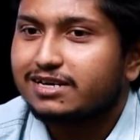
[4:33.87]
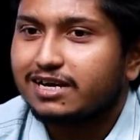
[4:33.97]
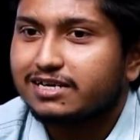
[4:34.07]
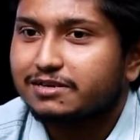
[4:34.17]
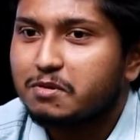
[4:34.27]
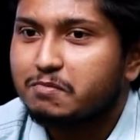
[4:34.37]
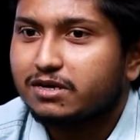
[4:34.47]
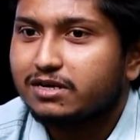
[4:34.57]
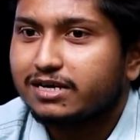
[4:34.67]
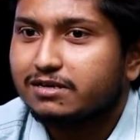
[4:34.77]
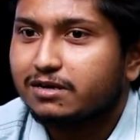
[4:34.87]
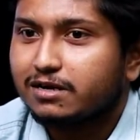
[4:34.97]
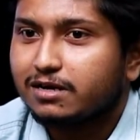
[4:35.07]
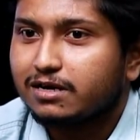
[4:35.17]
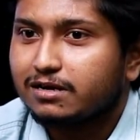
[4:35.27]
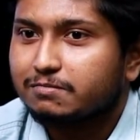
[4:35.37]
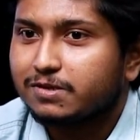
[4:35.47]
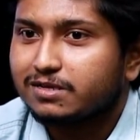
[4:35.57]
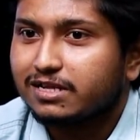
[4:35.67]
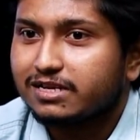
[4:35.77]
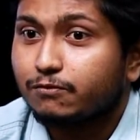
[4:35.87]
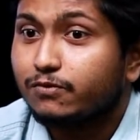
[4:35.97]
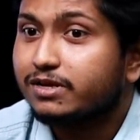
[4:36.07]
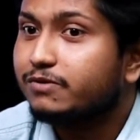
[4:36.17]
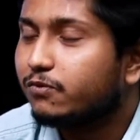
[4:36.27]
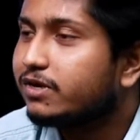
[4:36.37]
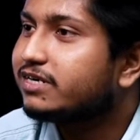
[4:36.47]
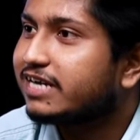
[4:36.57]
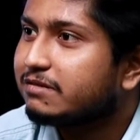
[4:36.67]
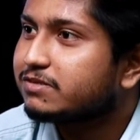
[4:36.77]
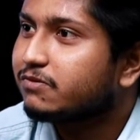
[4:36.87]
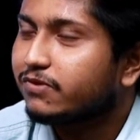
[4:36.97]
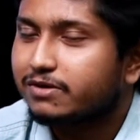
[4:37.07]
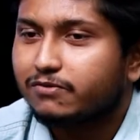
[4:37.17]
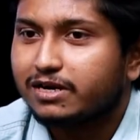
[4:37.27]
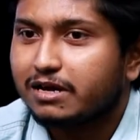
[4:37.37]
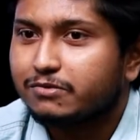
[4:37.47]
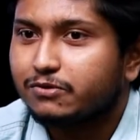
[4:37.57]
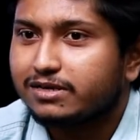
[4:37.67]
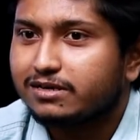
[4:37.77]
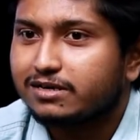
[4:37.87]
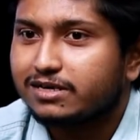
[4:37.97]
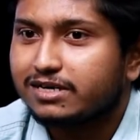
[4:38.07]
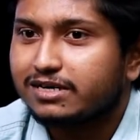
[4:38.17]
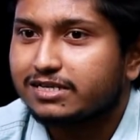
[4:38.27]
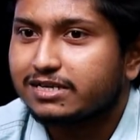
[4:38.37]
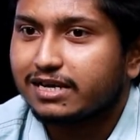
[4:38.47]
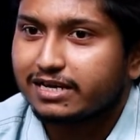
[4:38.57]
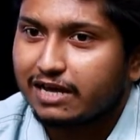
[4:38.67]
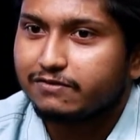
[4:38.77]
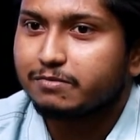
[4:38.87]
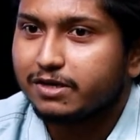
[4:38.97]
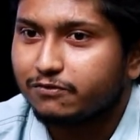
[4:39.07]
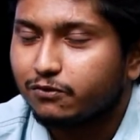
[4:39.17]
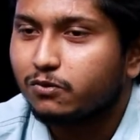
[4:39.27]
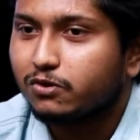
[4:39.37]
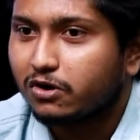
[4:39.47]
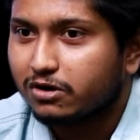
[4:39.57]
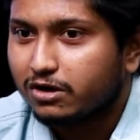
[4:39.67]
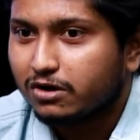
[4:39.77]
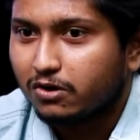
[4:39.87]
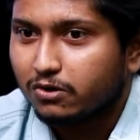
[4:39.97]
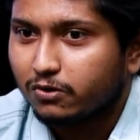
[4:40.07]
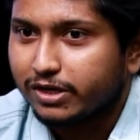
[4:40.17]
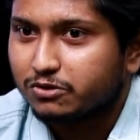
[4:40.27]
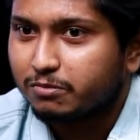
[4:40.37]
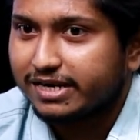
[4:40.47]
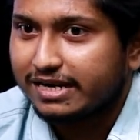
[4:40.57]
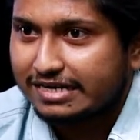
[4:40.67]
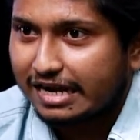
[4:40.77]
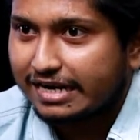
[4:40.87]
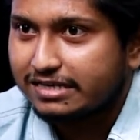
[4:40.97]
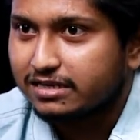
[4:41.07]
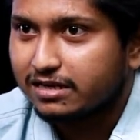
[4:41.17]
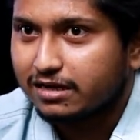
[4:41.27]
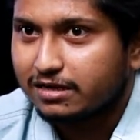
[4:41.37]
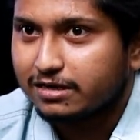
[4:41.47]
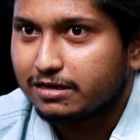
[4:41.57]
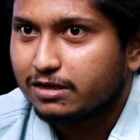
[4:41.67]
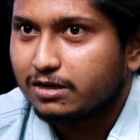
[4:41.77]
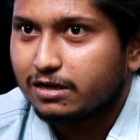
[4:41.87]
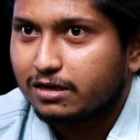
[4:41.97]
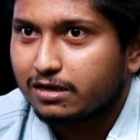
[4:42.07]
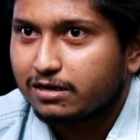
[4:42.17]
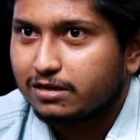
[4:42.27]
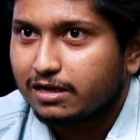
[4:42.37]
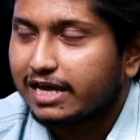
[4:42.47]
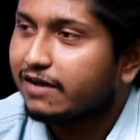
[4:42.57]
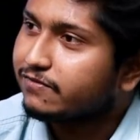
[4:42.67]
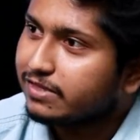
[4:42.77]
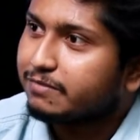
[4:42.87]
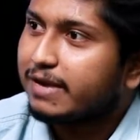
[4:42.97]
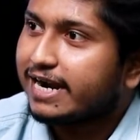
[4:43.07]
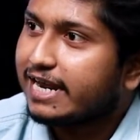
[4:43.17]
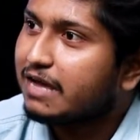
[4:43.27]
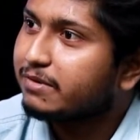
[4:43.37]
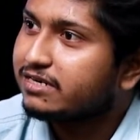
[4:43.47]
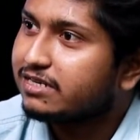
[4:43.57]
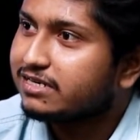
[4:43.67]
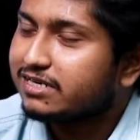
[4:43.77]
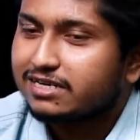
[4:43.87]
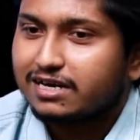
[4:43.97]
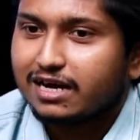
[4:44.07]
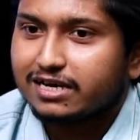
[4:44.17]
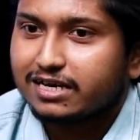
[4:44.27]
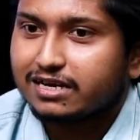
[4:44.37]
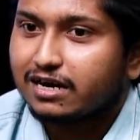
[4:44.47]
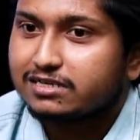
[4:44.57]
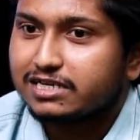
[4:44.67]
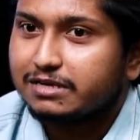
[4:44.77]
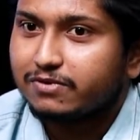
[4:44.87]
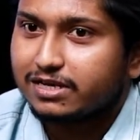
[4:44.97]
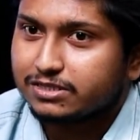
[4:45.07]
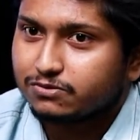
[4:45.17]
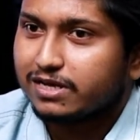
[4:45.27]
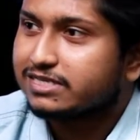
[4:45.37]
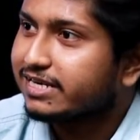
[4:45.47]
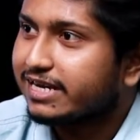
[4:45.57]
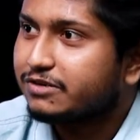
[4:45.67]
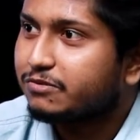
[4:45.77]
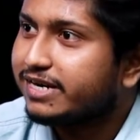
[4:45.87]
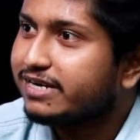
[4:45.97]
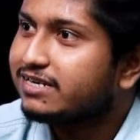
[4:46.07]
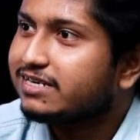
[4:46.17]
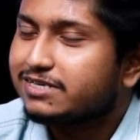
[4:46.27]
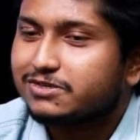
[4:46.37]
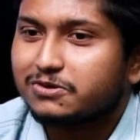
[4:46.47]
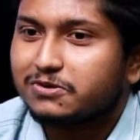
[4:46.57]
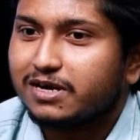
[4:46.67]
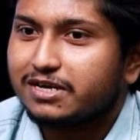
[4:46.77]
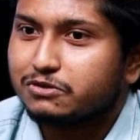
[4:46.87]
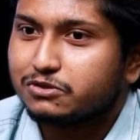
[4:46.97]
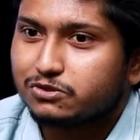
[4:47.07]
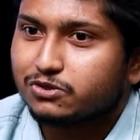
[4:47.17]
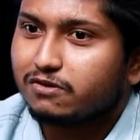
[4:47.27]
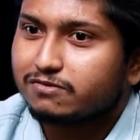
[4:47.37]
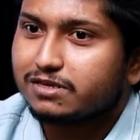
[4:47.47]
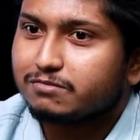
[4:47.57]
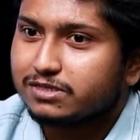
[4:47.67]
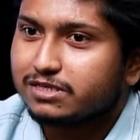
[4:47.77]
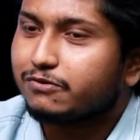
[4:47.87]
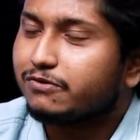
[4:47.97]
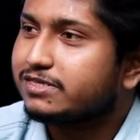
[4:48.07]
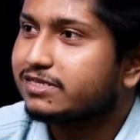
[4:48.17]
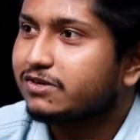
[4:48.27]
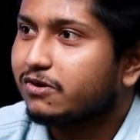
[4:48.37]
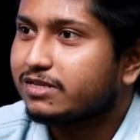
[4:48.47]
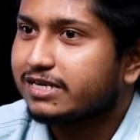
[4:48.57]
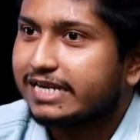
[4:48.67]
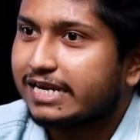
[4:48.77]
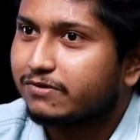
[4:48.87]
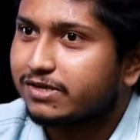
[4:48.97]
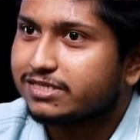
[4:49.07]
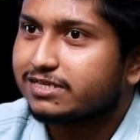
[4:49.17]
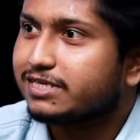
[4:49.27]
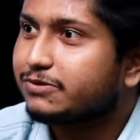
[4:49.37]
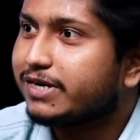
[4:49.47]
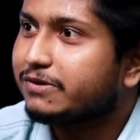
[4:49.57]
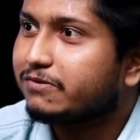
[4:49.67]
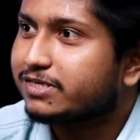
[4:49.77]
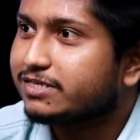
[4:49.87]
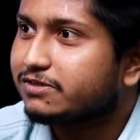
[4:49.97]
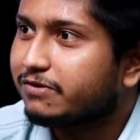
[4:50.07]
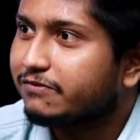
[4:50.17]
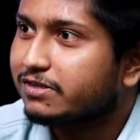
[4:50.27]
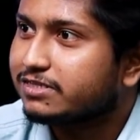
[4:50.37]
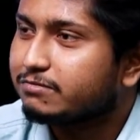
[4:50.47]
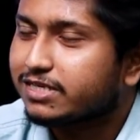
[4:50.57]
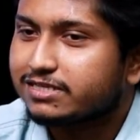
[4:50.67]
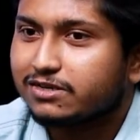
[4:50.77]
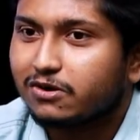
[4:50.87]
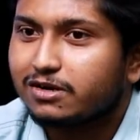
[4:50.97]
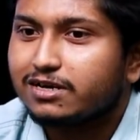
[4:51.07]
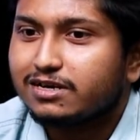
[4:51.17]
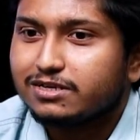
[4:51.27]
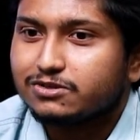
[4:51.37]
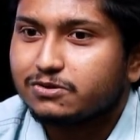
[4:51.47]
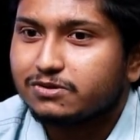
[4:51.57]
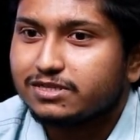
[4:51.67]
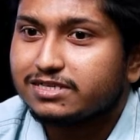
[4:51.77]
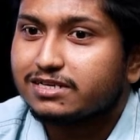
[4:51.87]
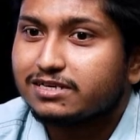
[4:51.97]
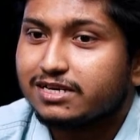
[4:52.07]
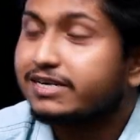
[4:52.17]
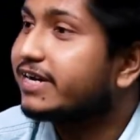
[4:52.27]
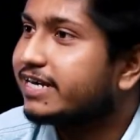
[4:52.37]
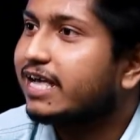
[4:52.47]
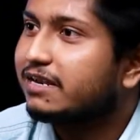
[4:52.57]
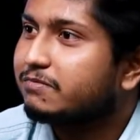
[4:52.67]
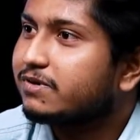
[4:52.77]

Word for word: I remember, like uh, like in weird times when when I'm doing really nothing, like having my food or or going to bed at night, and uh, I have that bad habit that I can can't sleep as soon as I get to bed. So I used to solve some some quizzes and all, like ten questions and twenty questions of different subjects and all. So these are really great help.